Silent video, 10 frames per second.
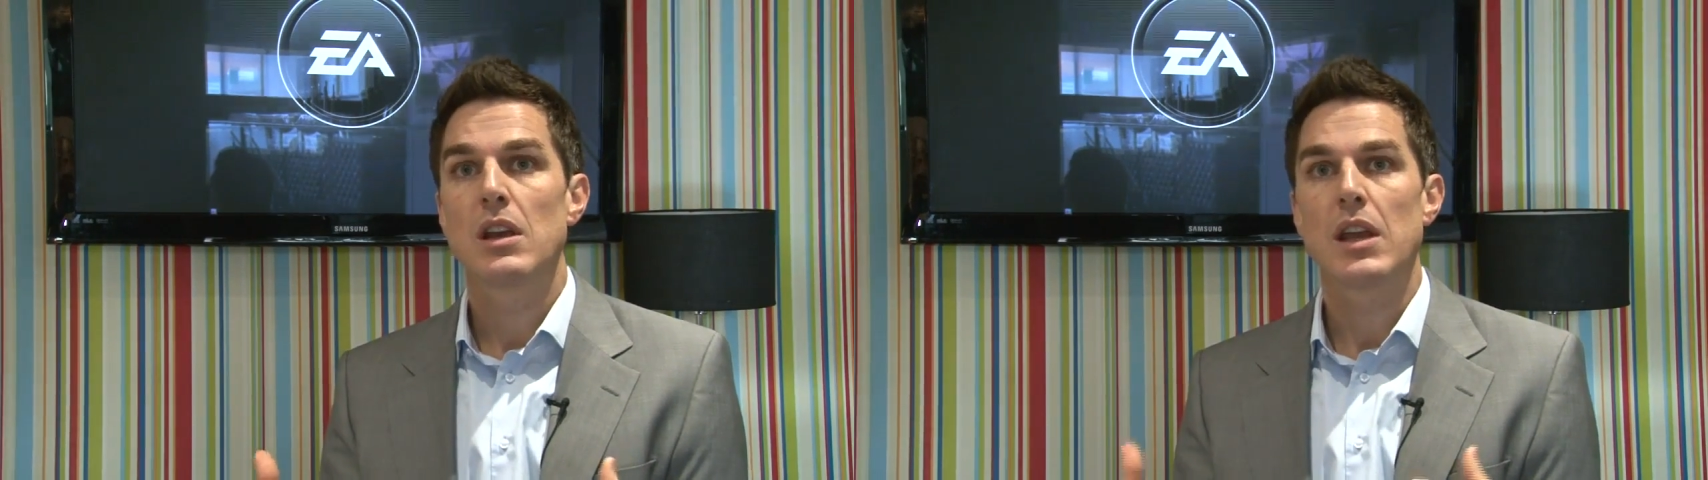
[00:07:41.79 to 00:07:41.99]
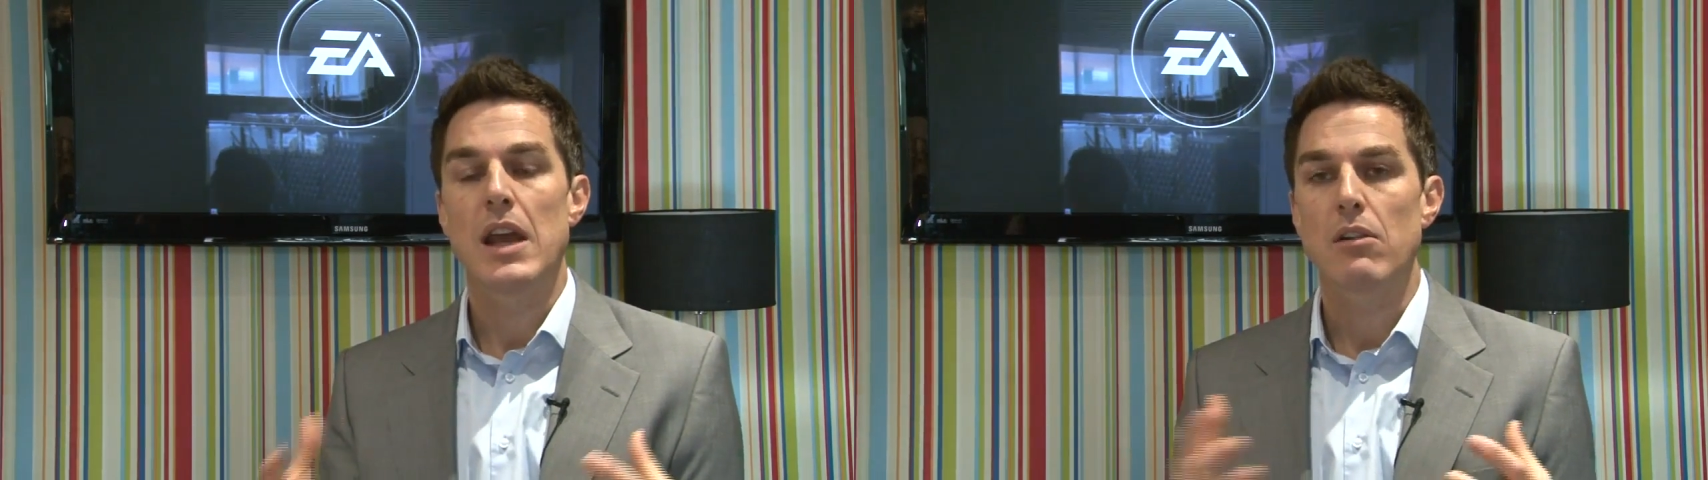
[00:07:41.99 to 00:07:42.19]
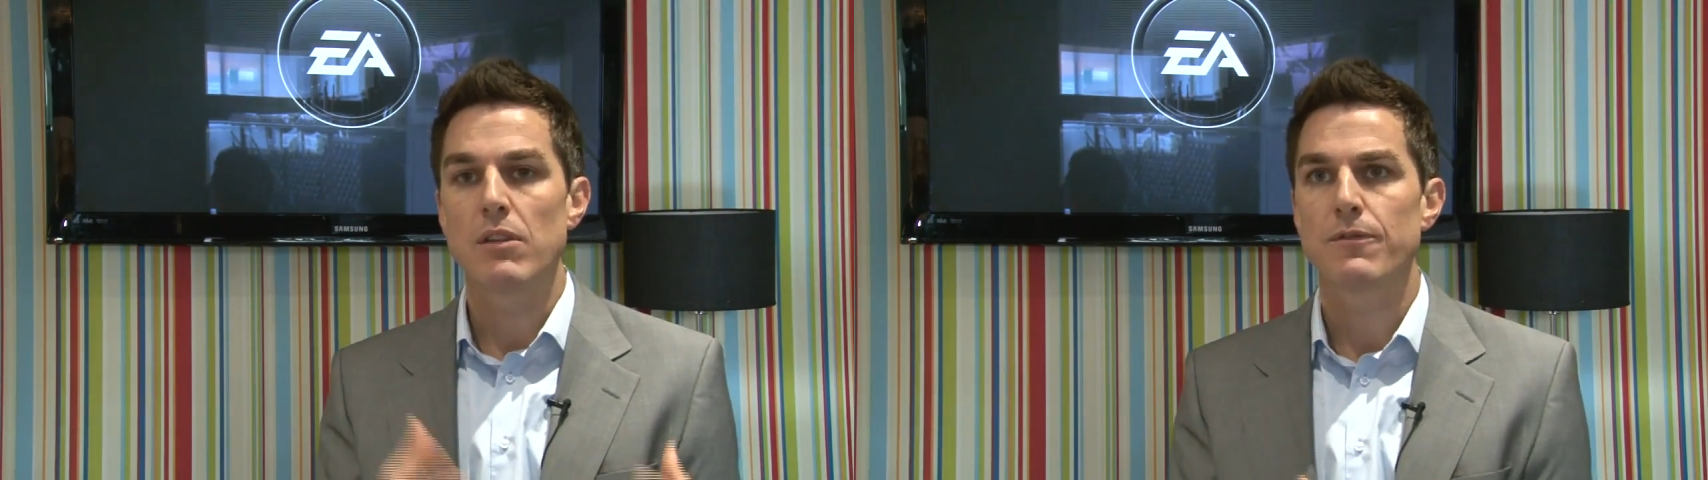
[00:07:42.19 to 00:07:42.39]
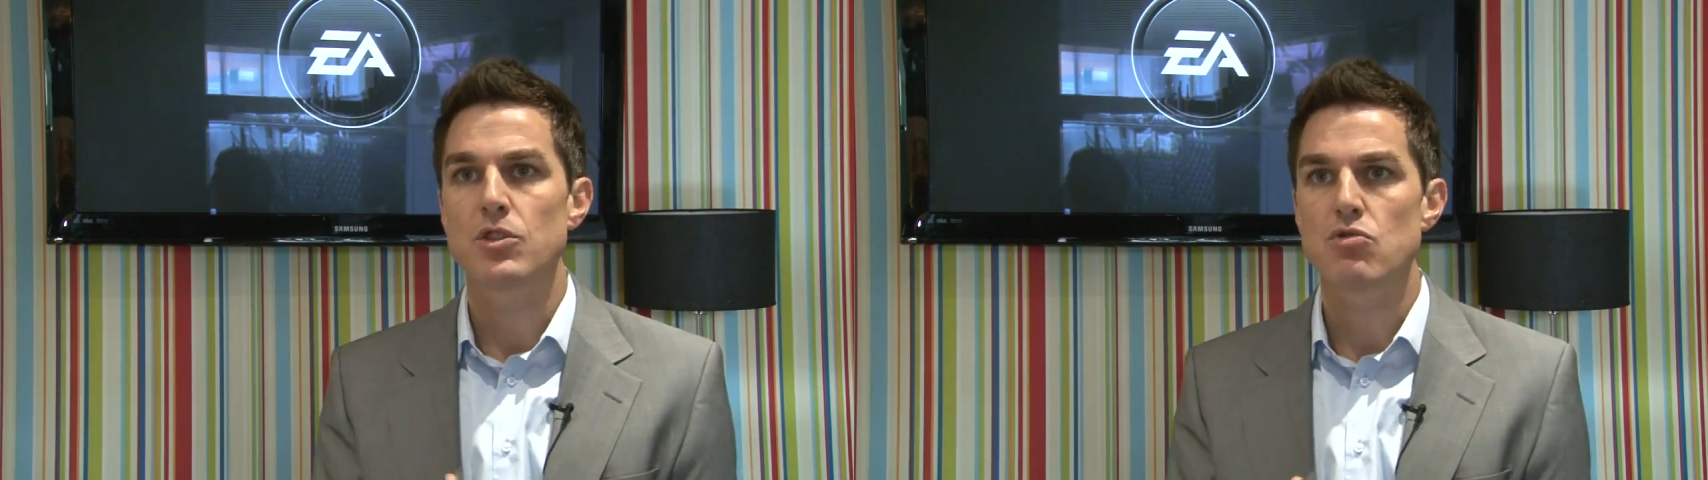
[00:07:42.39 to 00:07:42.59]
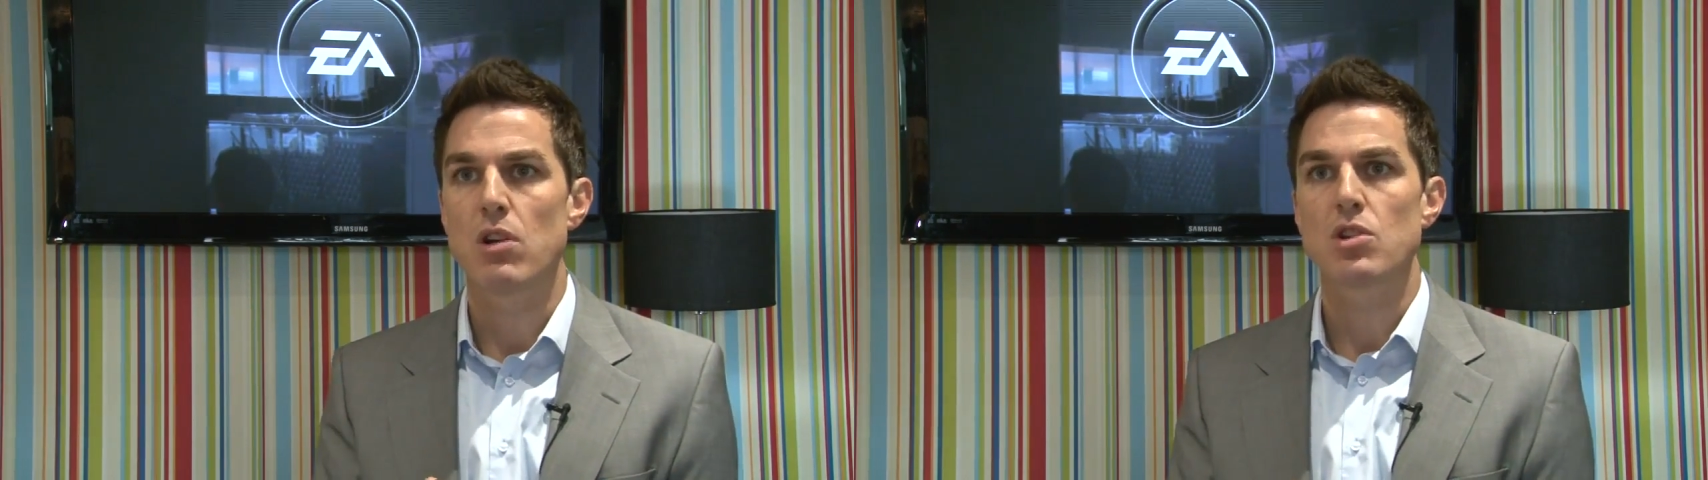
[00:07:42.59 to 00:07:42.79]
in our
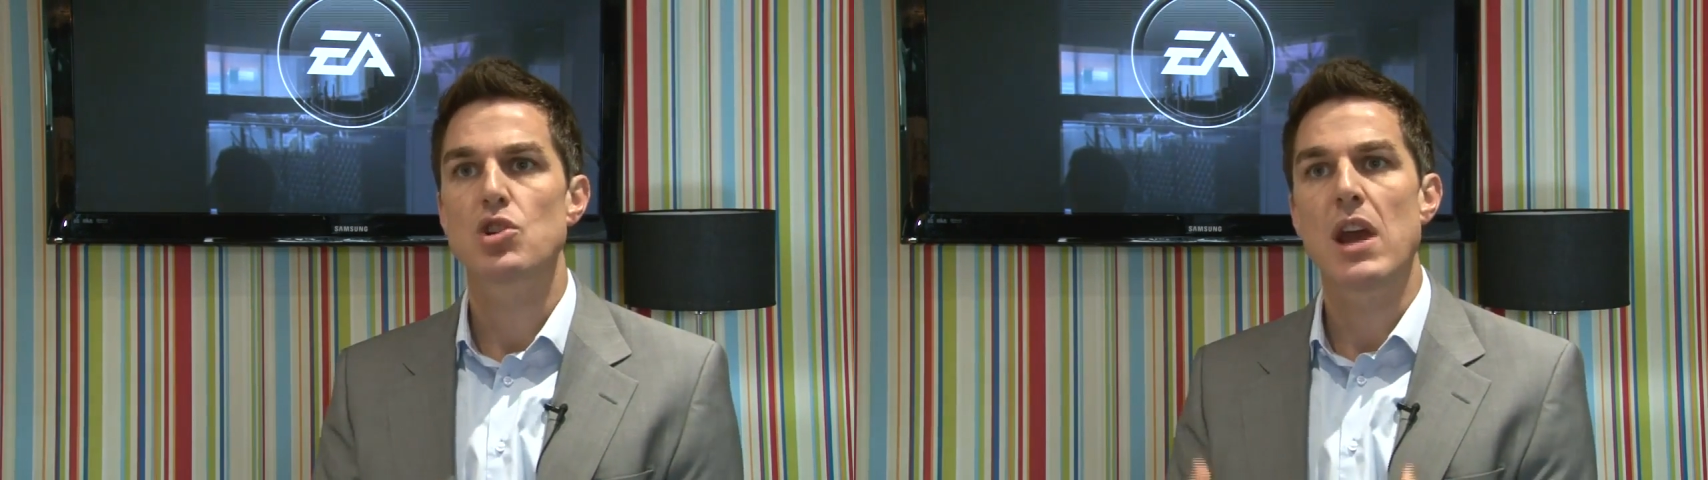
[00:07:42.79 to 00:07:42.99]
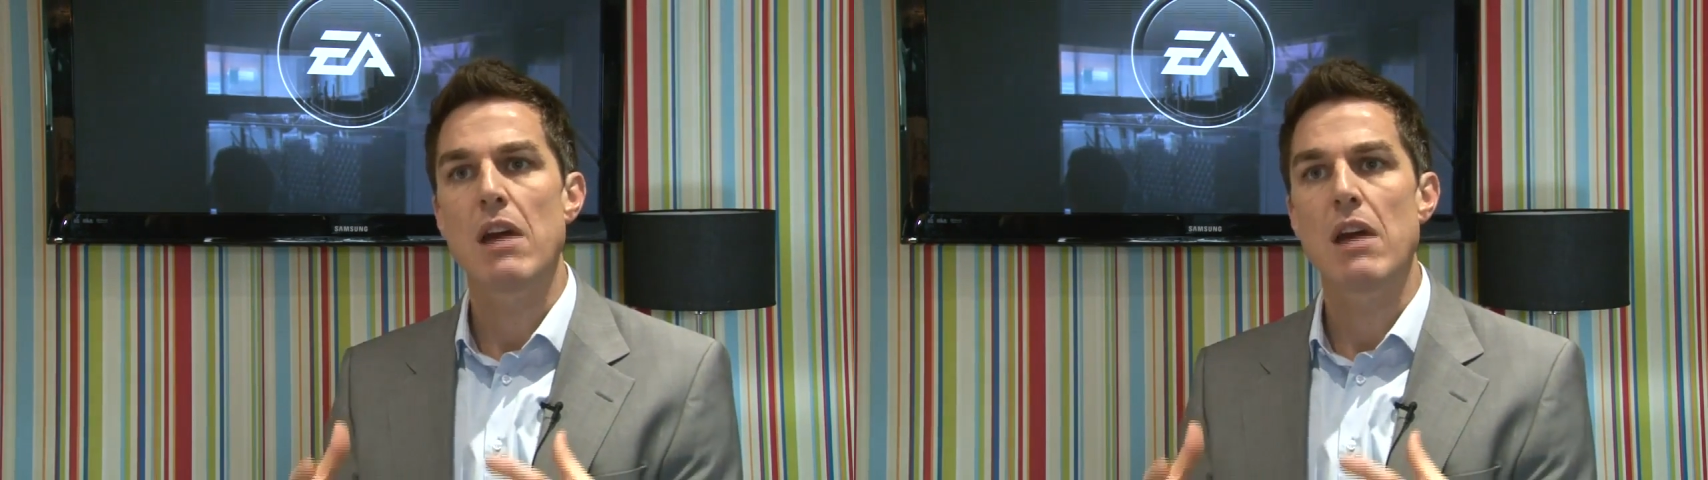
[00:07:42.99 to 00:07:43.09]
infrastructure,